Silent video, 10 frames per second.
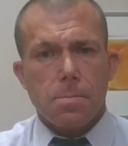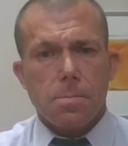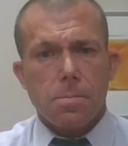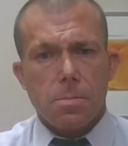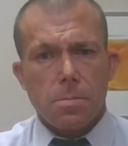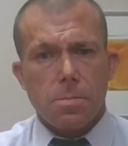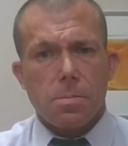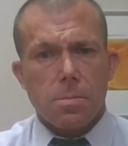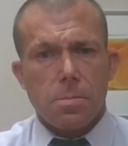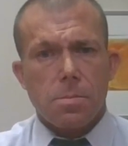
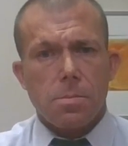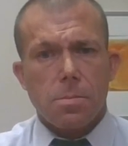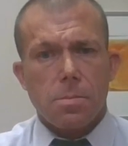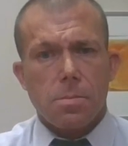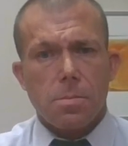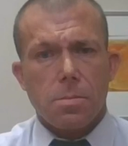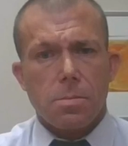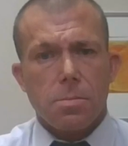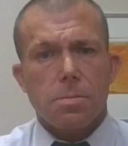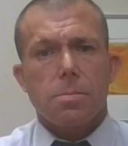
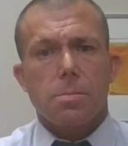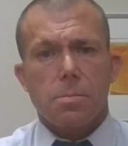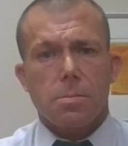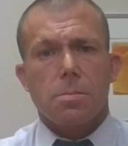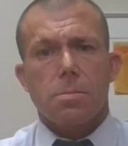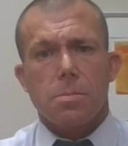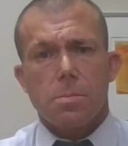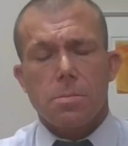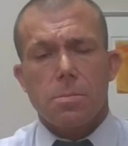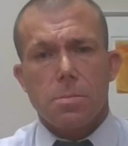
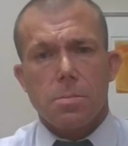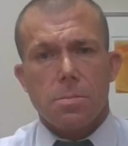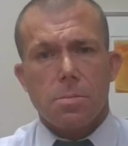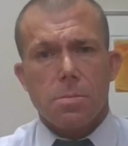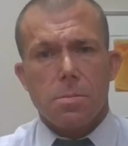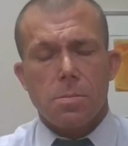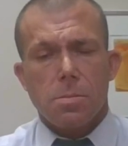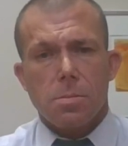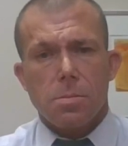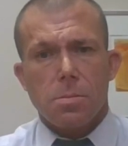
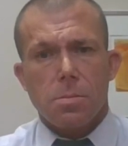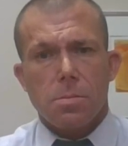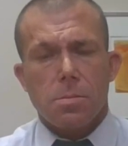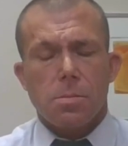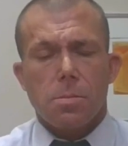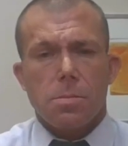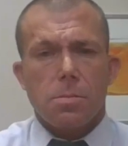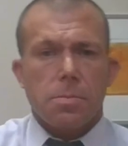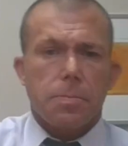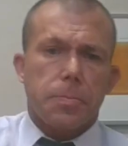
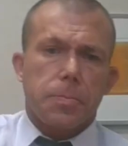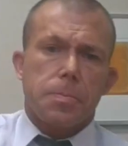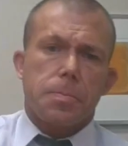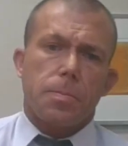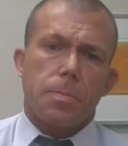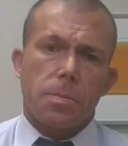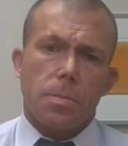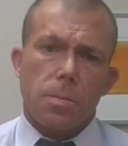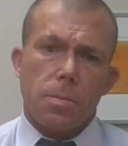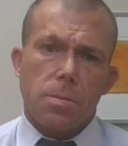
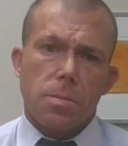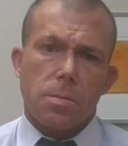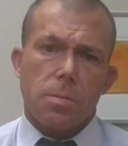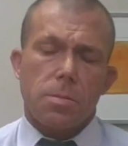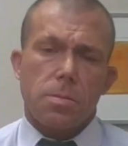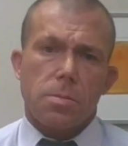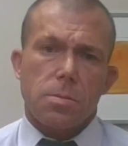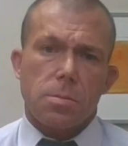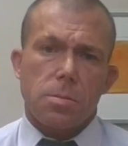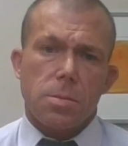
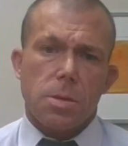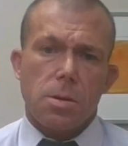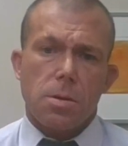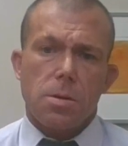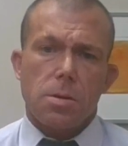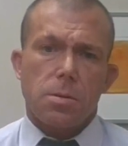(silent)